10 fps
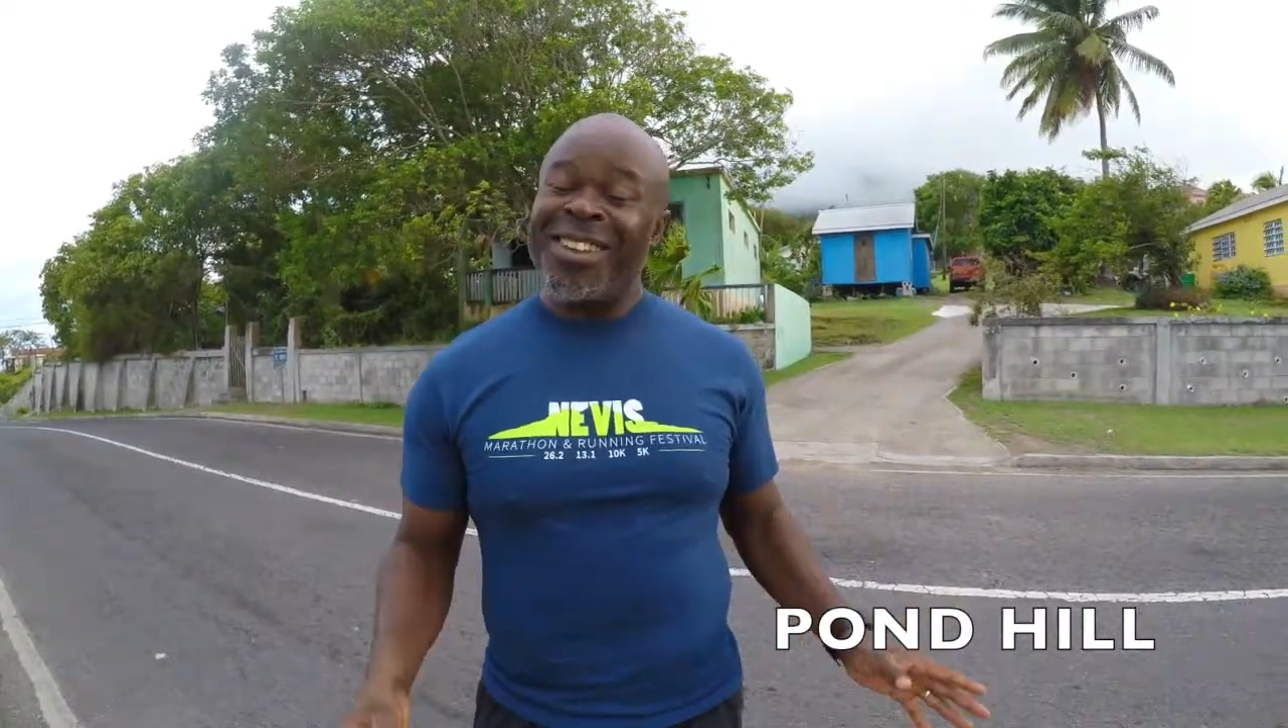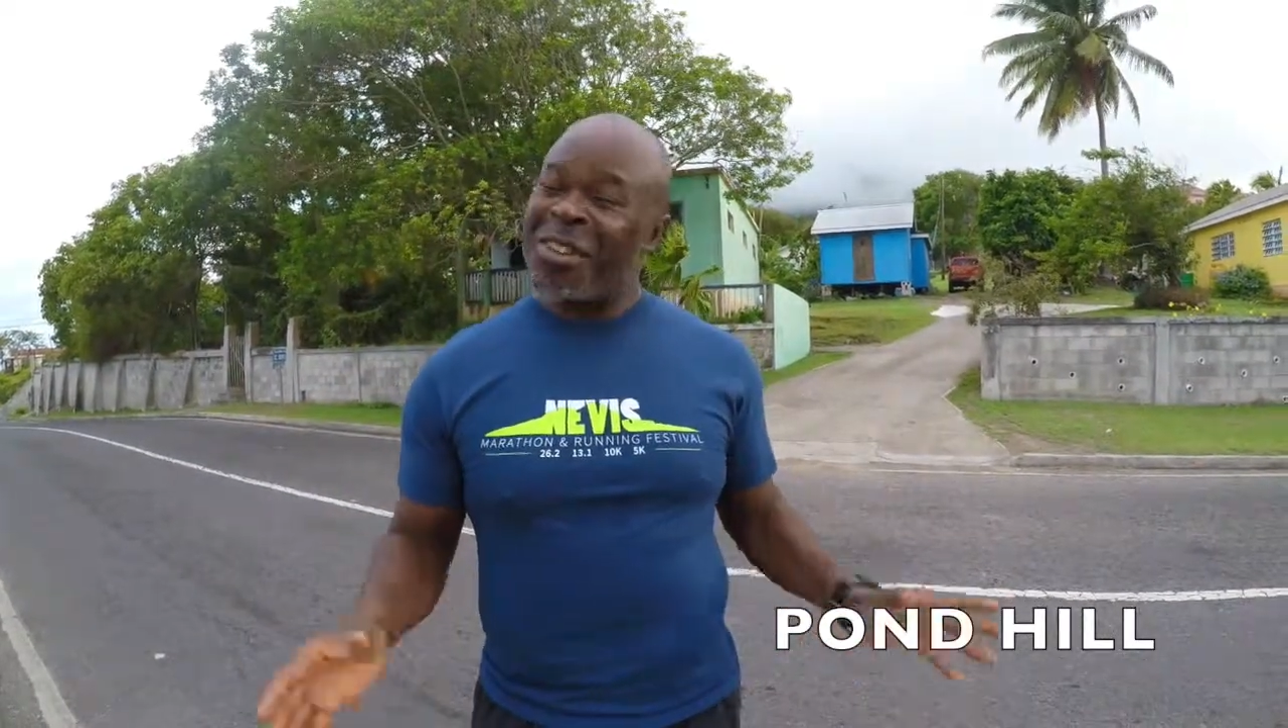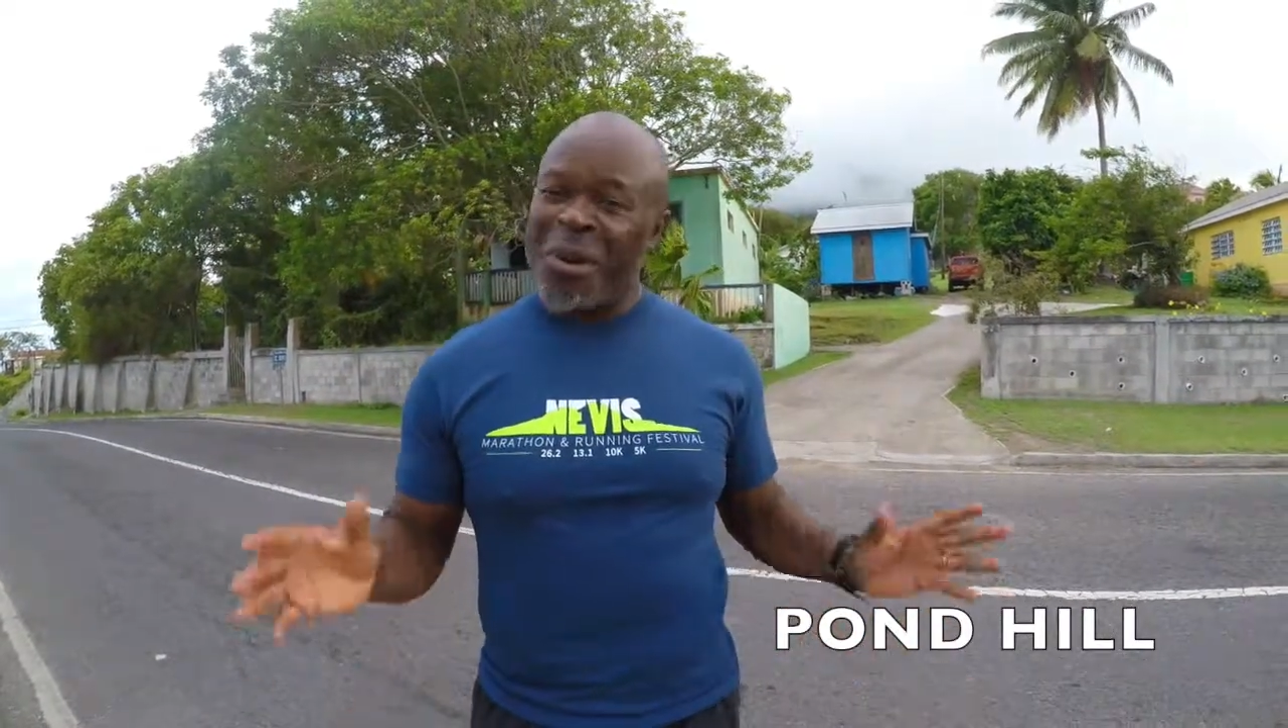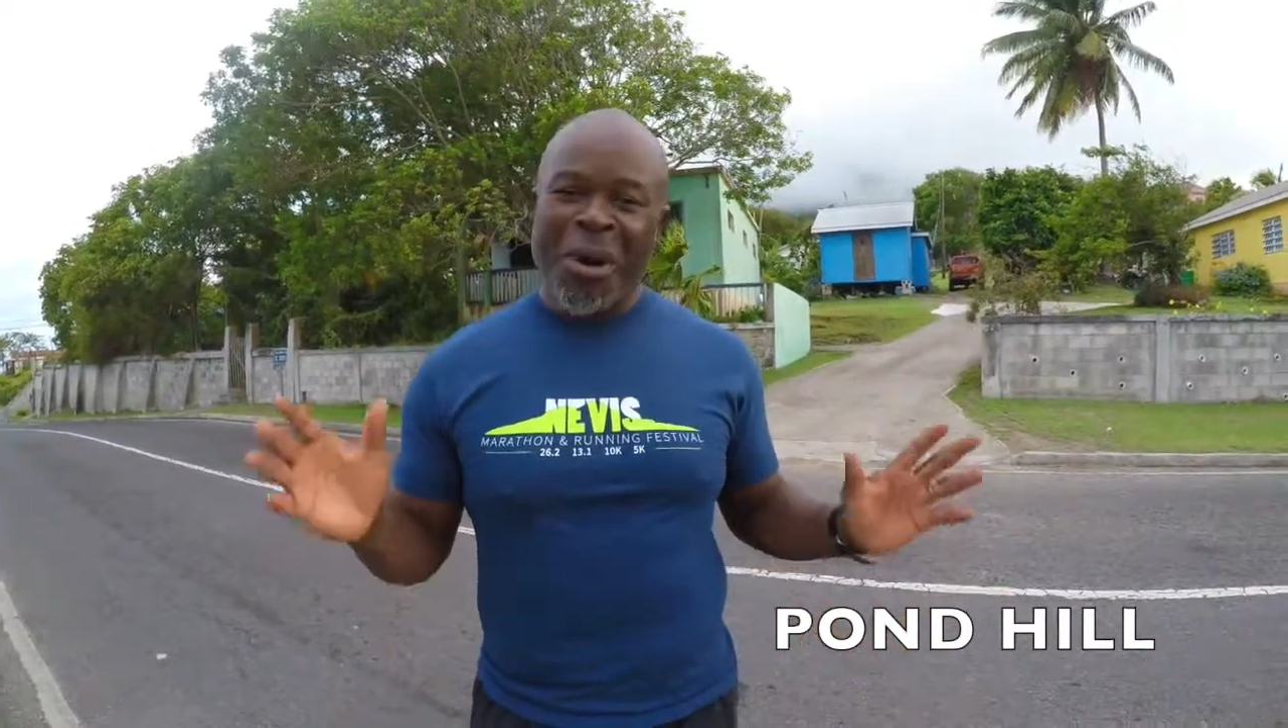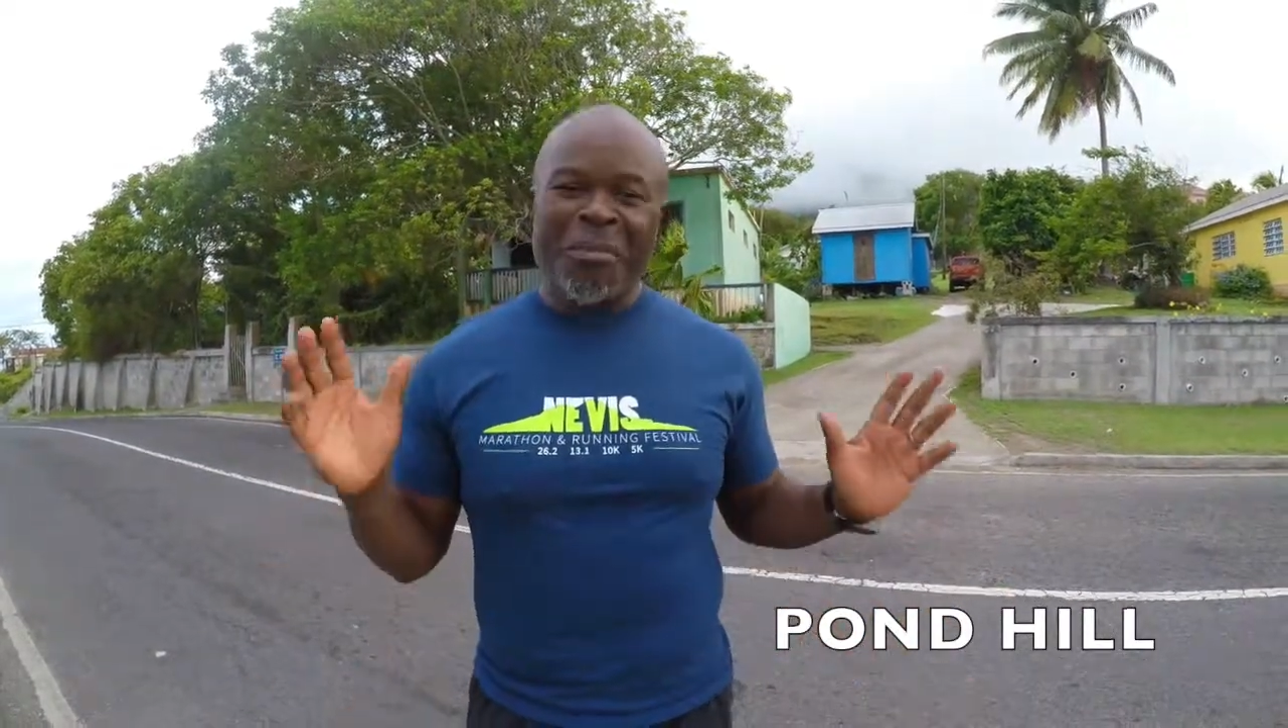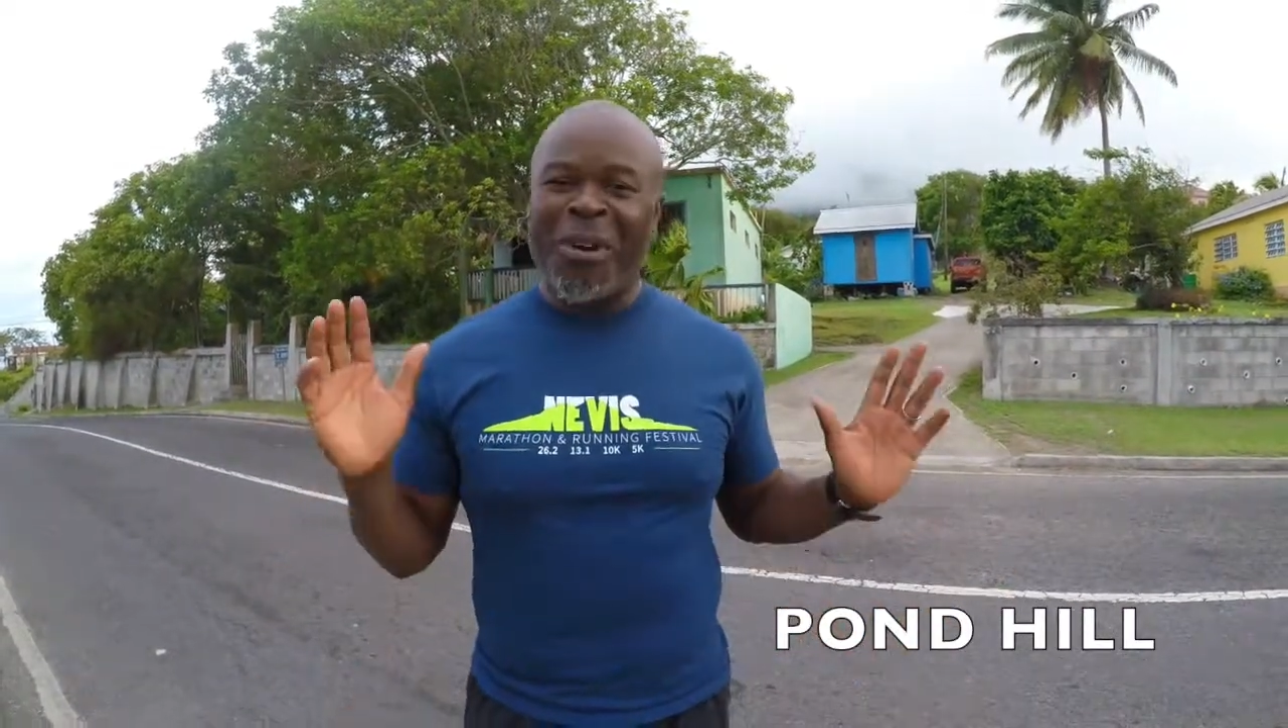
You're